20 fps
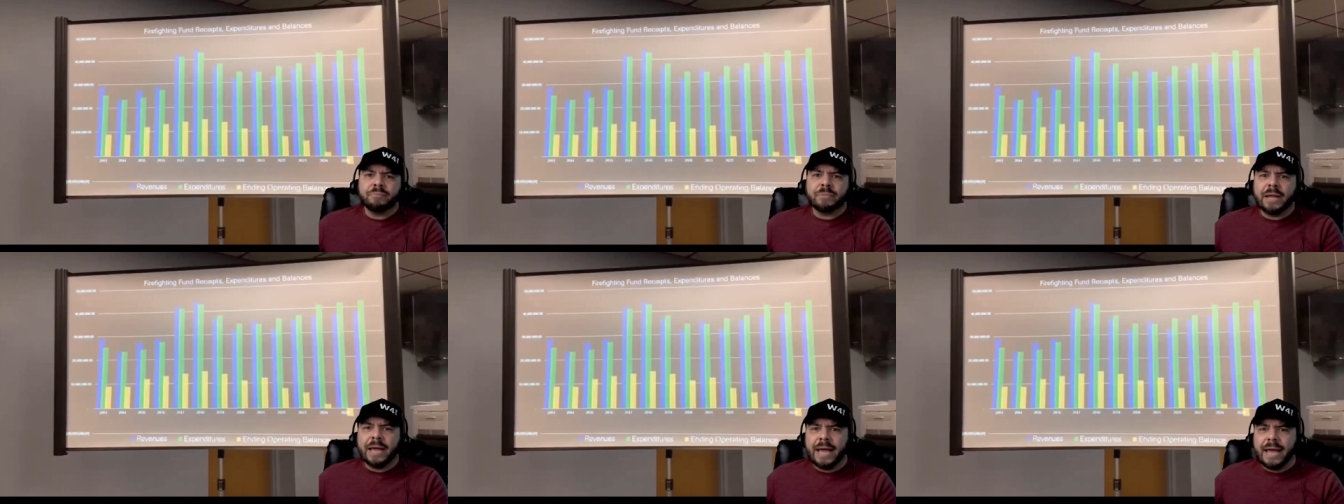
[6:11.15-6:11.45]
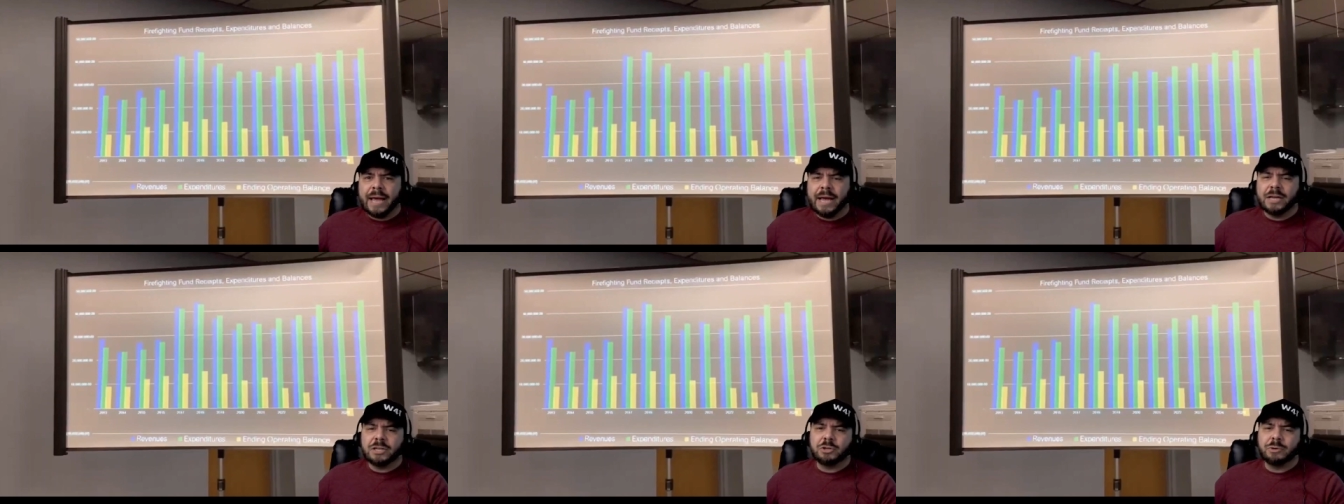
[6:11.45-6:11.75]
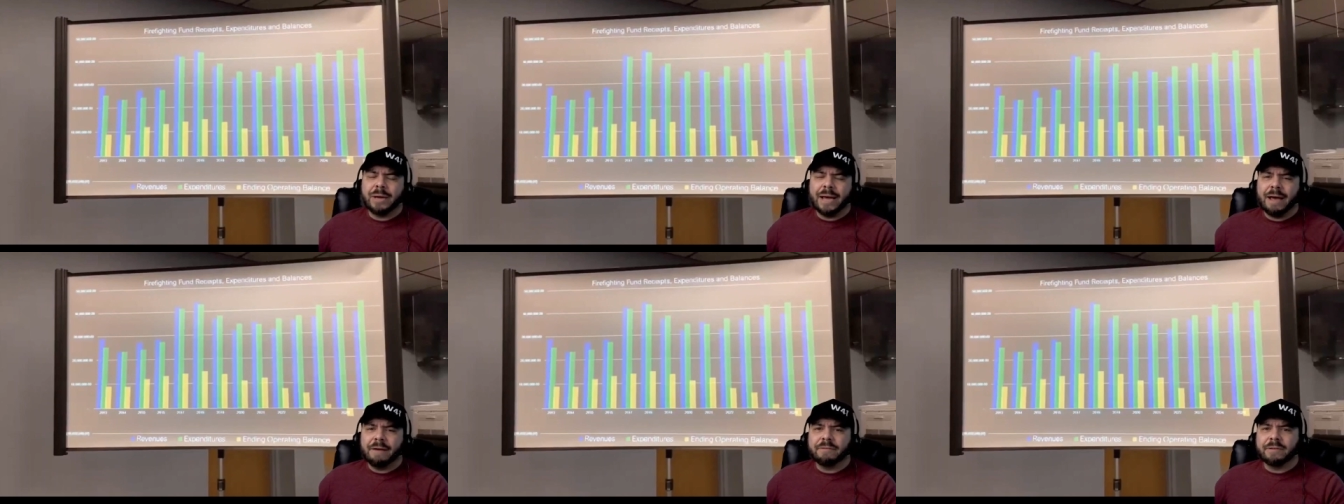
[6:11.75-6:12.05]
and
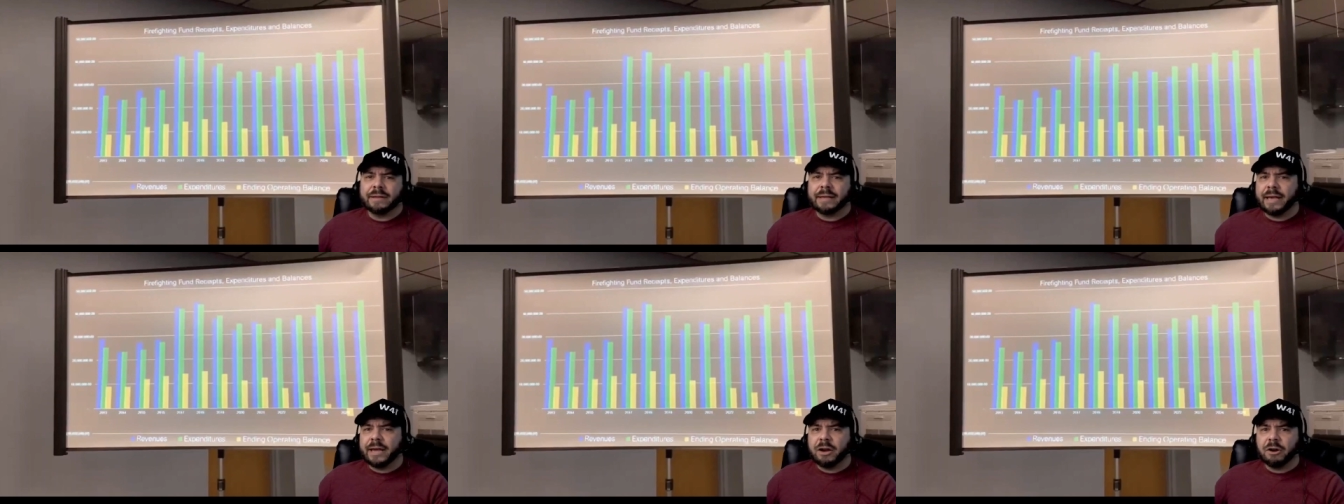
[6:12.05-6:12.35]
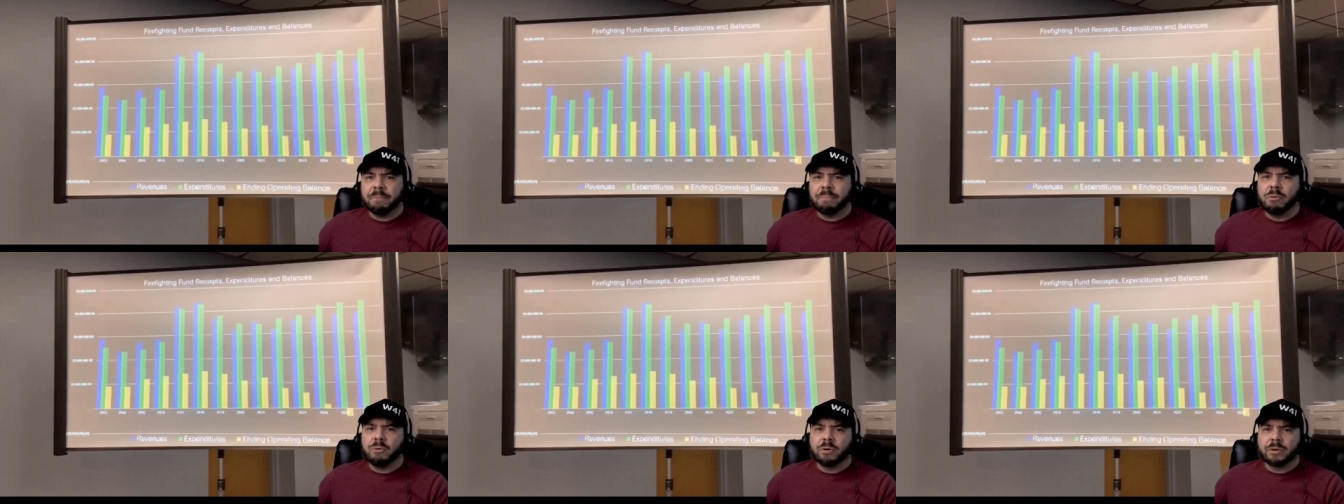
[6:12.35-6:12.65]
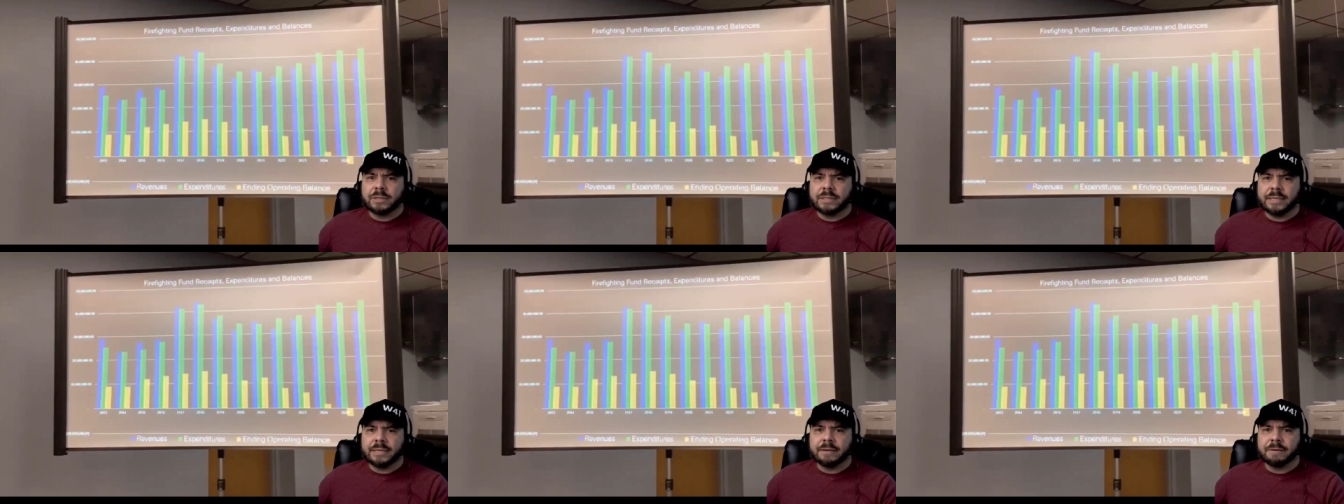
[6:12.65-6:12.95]
you have this
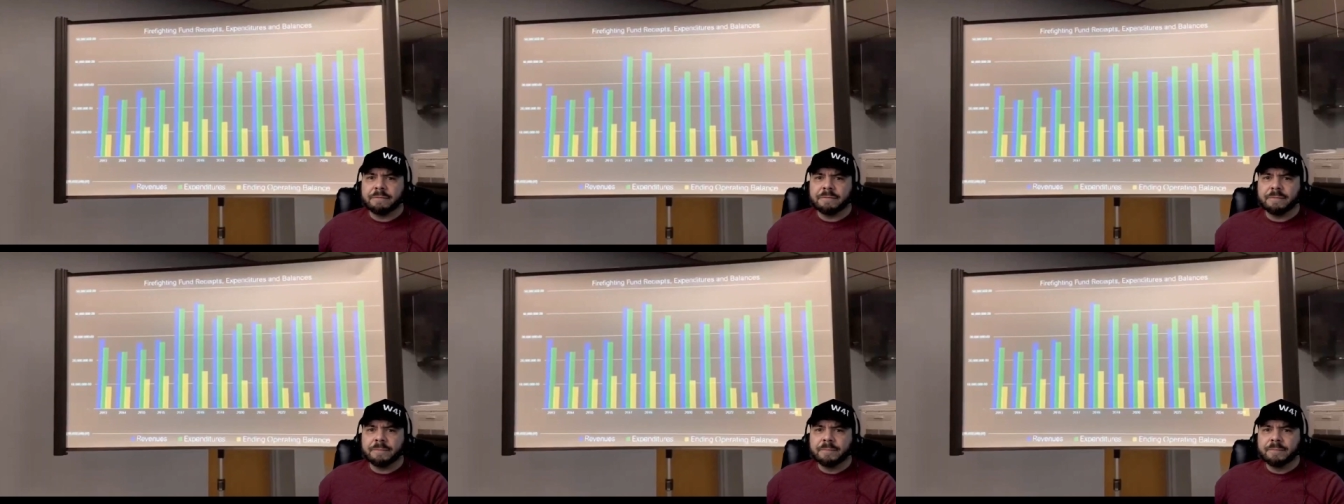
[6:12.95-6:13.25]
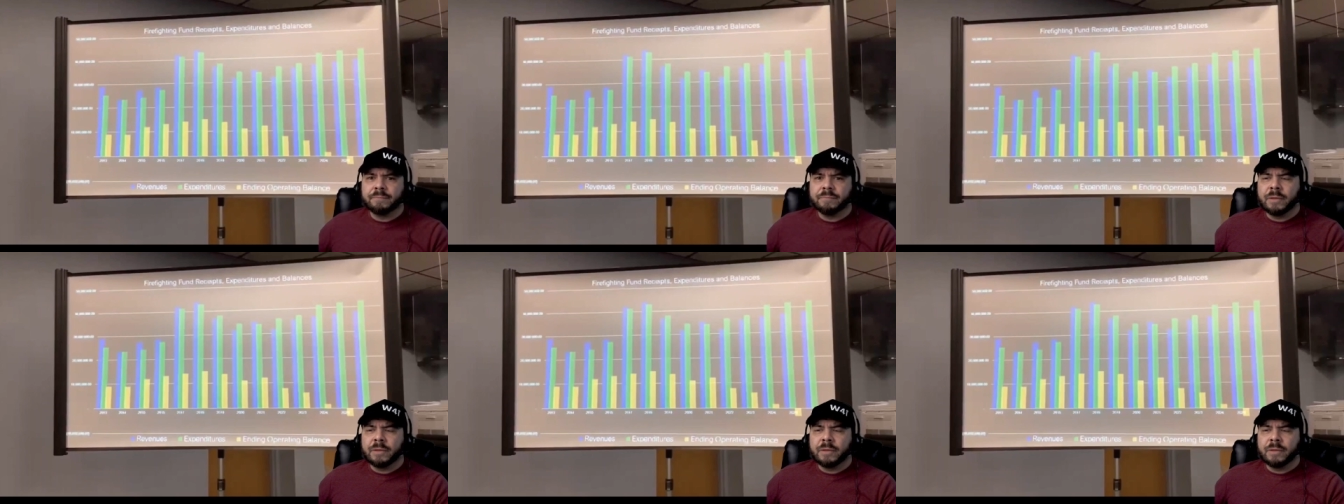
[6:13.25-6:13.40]
airport TIF.